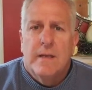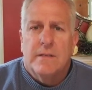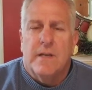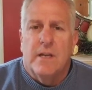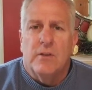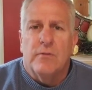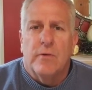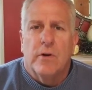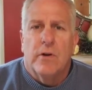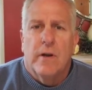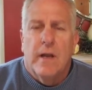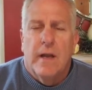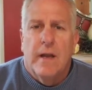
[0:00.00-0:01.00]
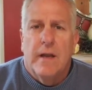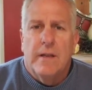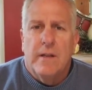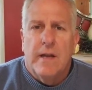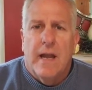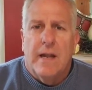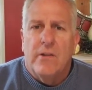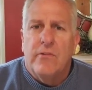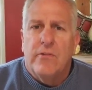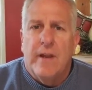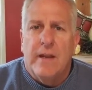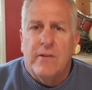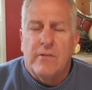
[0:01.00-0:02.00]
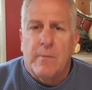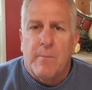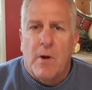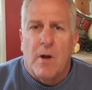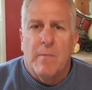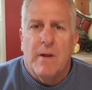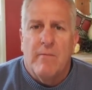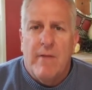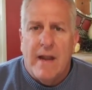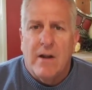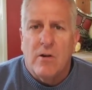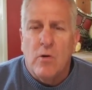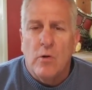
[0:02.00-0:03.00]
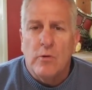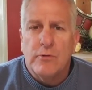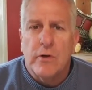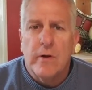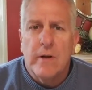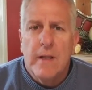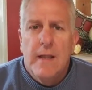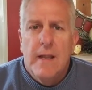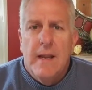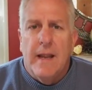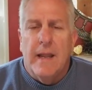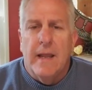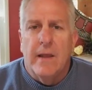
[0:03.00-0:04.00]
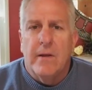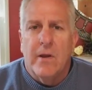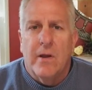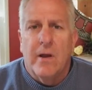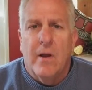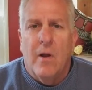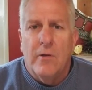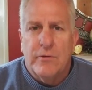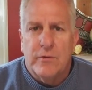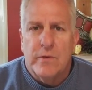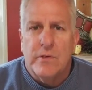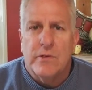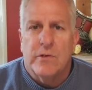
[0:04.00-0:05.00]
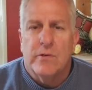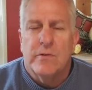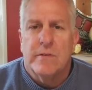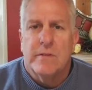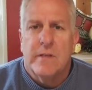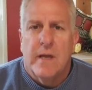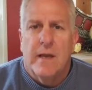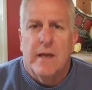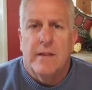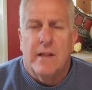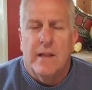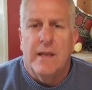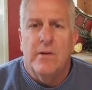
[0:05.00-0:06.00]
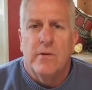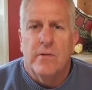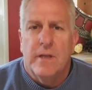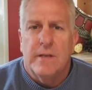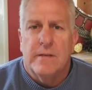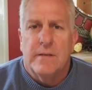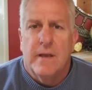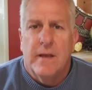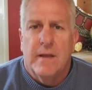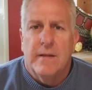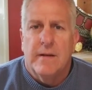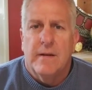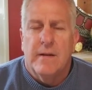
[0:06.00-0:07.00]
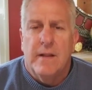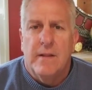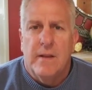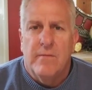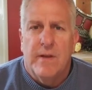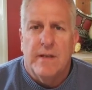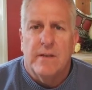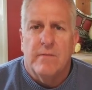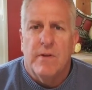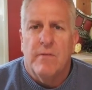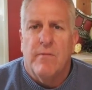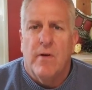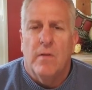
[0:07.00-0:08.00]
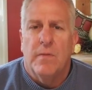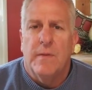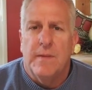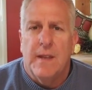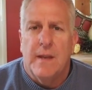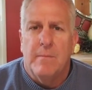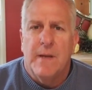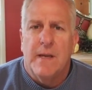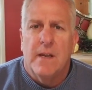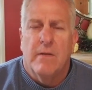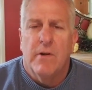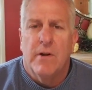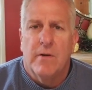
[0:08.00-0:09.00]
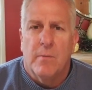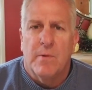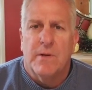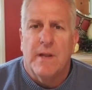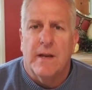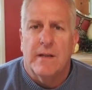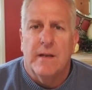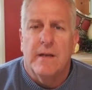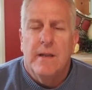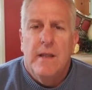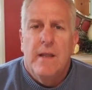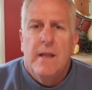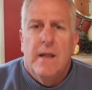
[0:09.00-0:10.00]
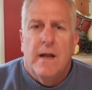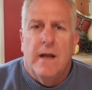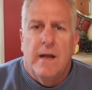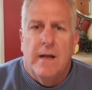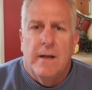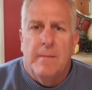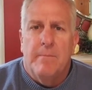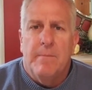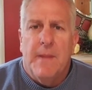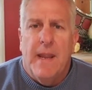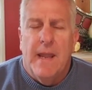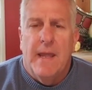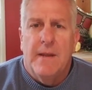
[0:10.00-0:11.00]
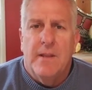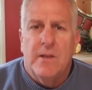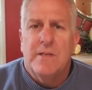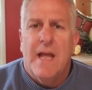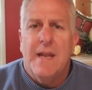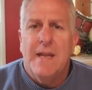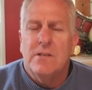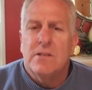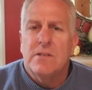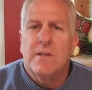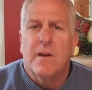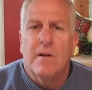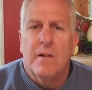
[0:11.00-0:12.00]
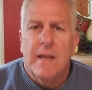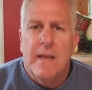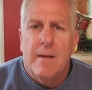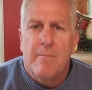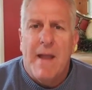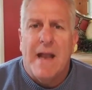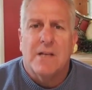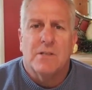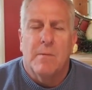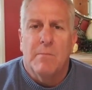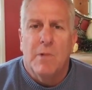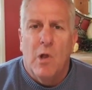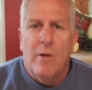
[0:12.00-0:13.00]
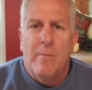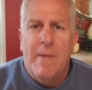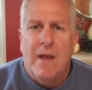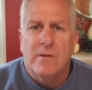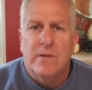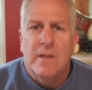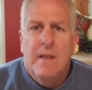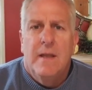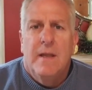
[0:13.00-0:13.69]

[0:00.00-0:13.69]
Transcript: Stands for United States Department of Agriculture, and also ensures the lender that in the event of a default, that they'd be covered or protected. And there's not necessarily a maximum loan amount.